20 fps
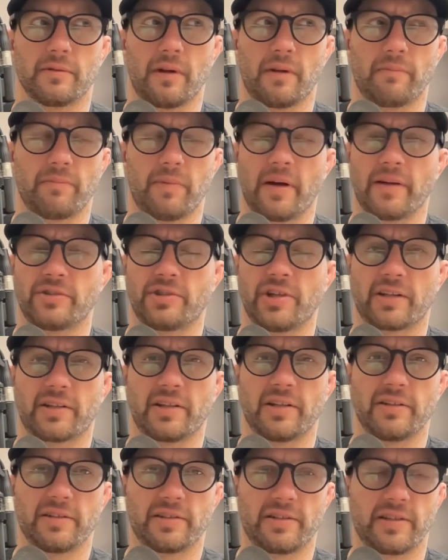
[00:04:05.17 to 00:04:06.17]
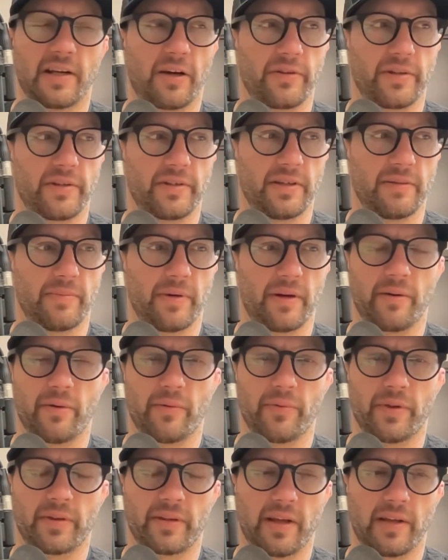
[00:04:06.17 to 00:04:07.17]
I checked in to see how they did, but I
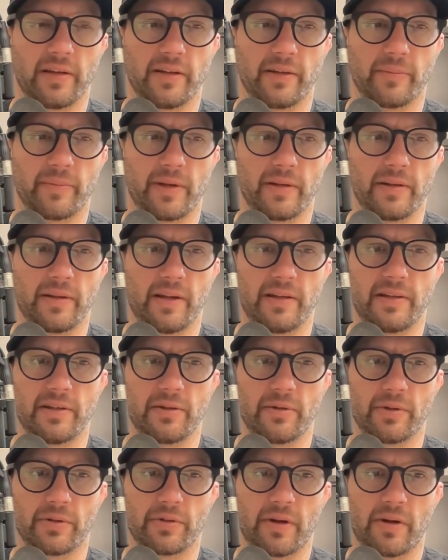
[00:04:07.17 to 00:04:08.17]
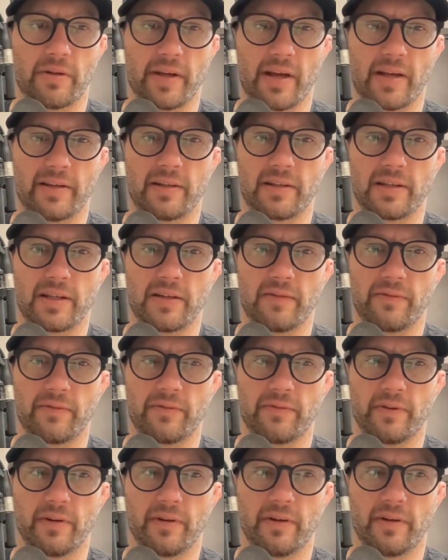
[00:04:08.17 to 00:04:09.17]
don't think they ended up getting that deer on the ground. They had to leave.
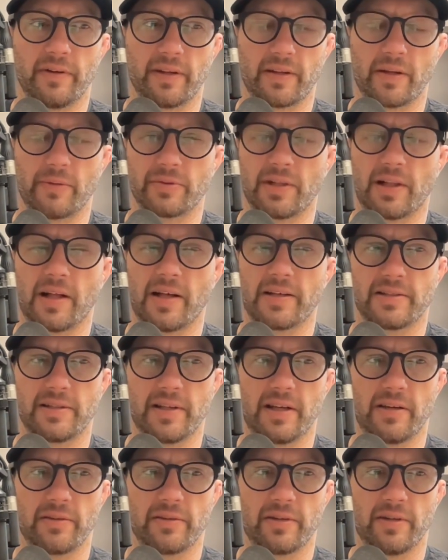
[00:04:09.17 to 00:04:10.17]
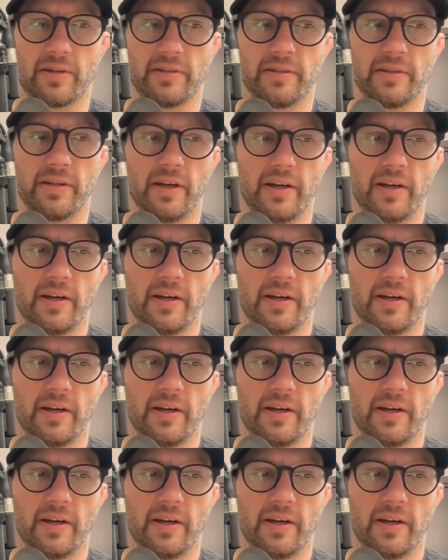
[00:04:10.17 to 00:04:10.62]
I think that was the last day of their hunt.